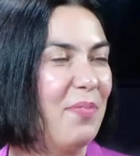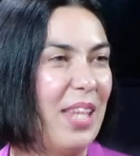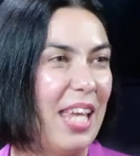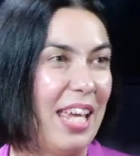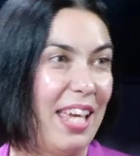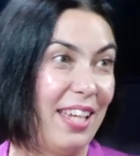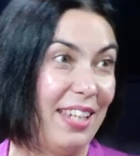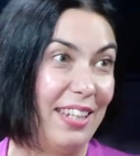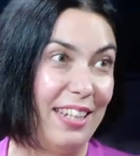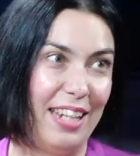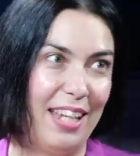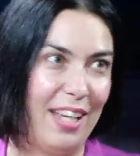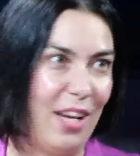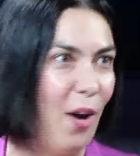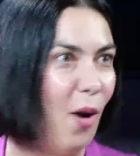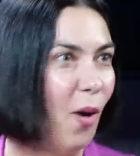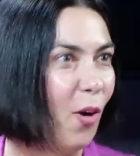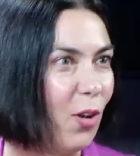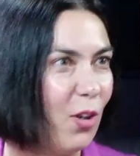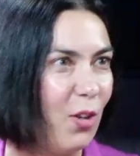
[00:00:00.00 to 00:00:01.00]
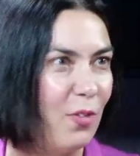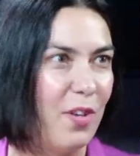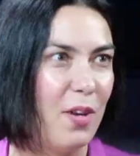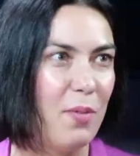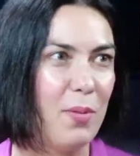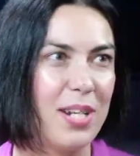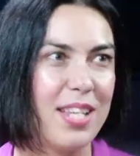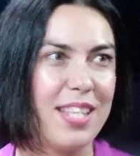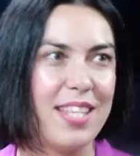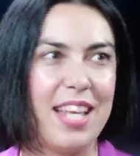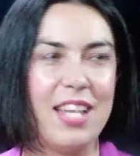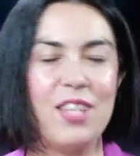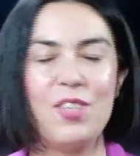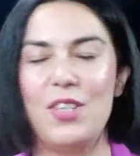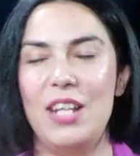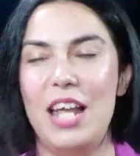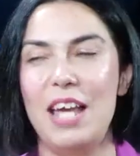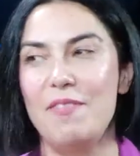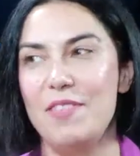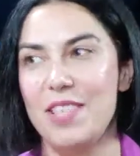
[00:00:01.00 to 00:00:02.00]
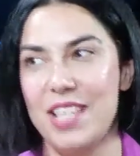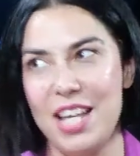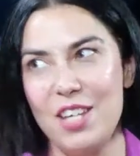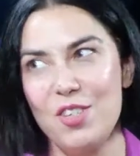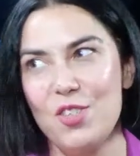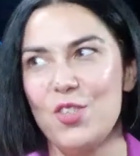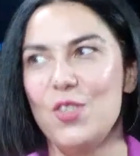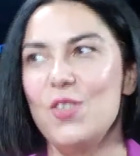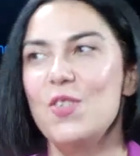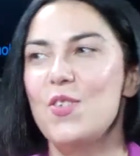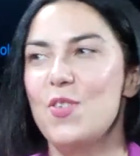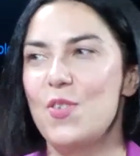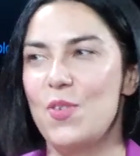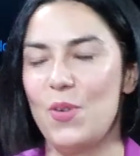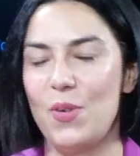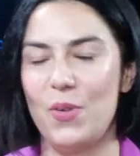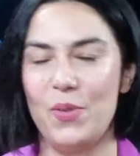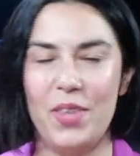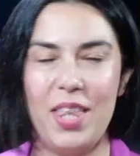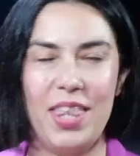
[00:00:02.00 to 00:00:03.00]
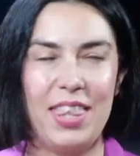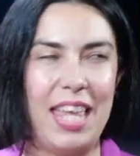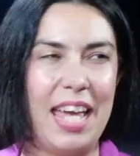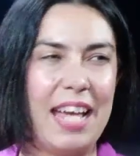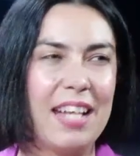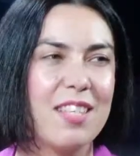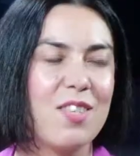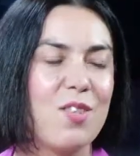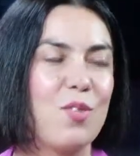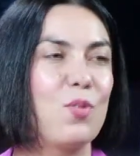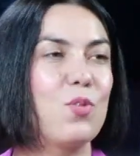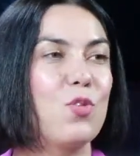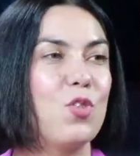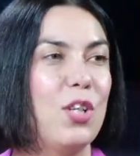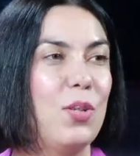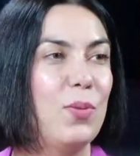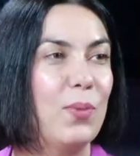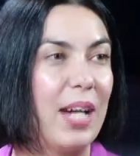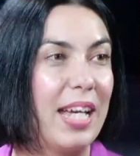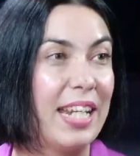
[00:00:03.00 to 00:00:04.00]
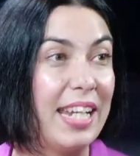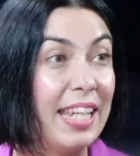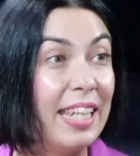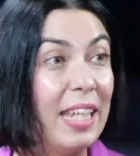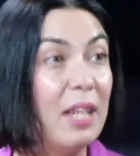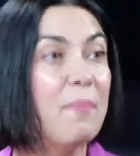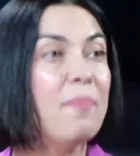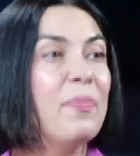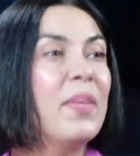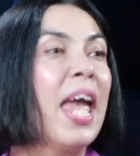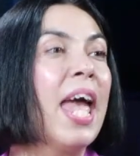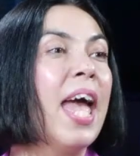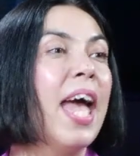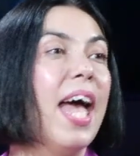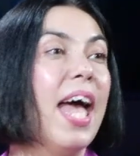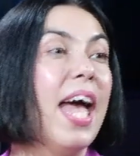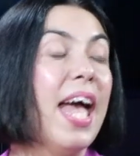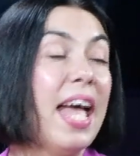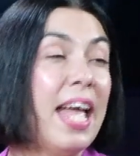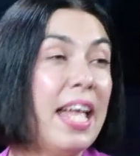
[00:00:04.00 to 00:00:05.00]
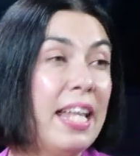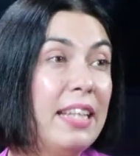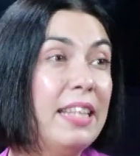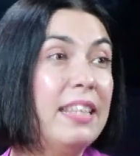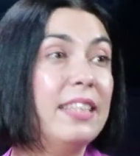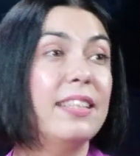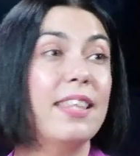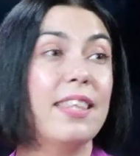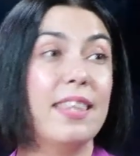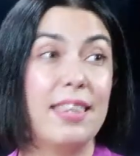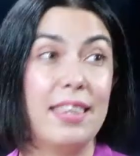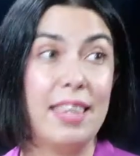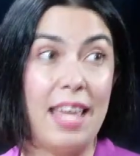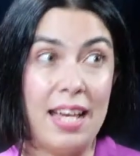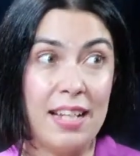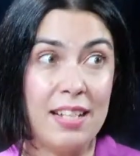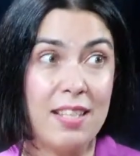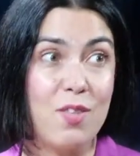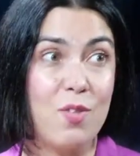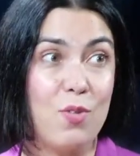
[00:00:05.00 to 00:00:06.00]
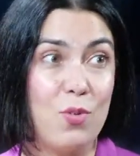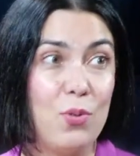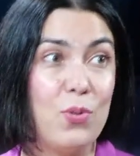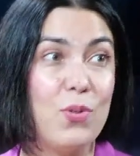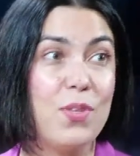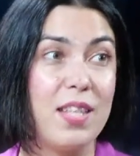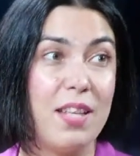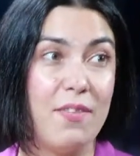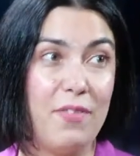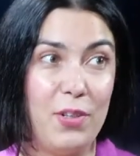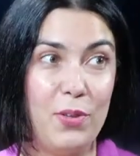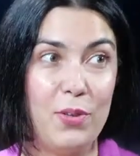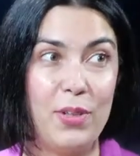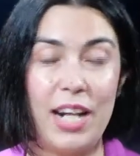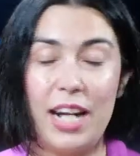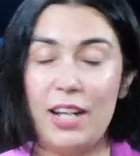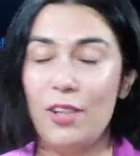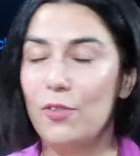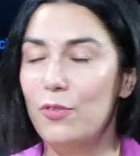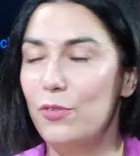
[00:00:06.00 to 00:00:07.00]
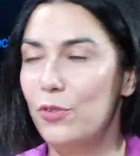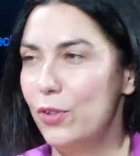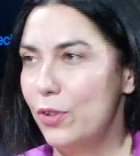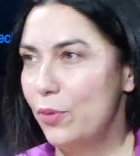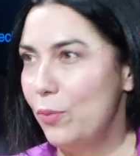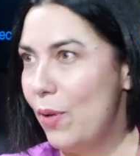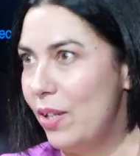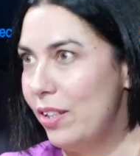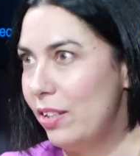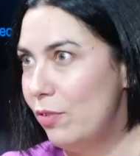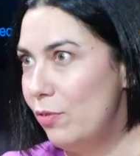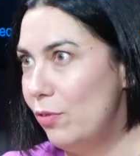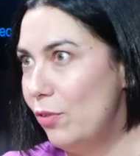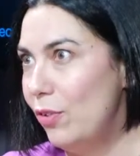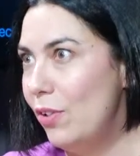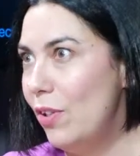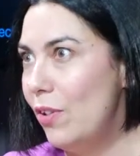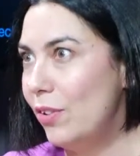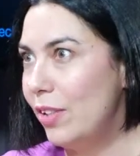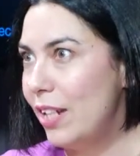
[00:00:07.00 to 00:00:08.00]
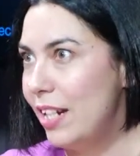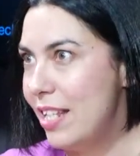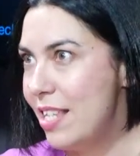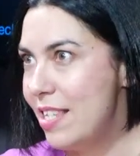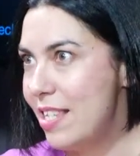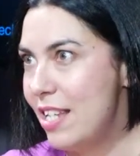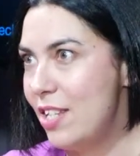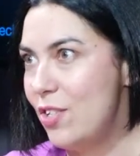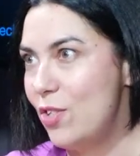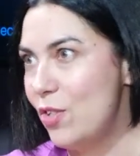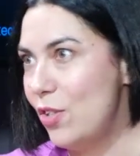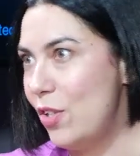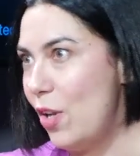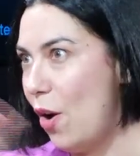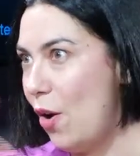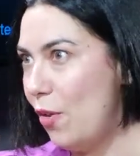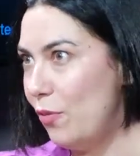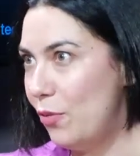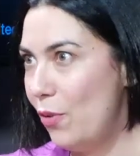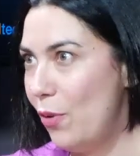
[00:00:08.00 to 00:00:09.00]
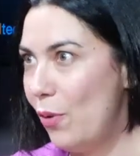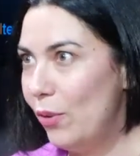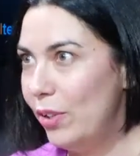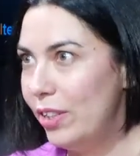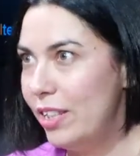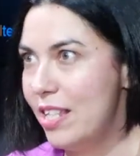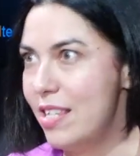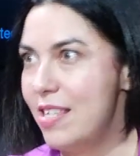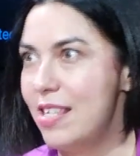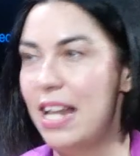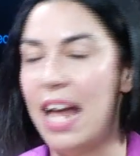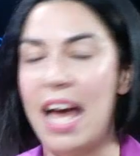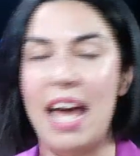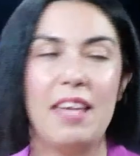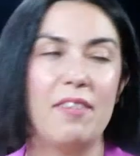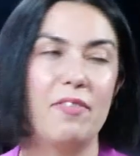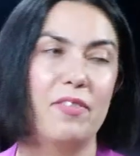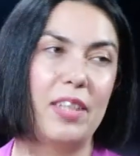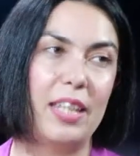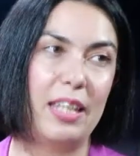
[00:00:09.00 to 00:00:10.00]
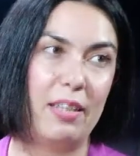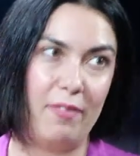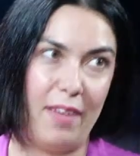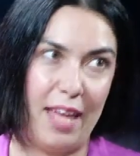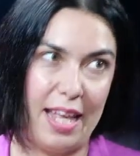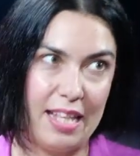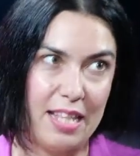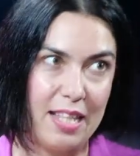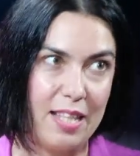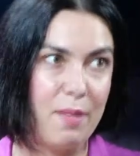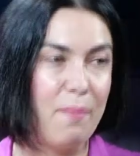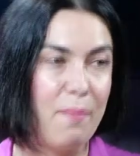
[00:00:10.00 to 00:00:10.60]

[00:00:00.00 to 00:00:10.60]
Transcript: in all of our live sessions. So thanks to Gianluca Righi. And thanks to Stefano Grego for the wonderful organization of all these live events.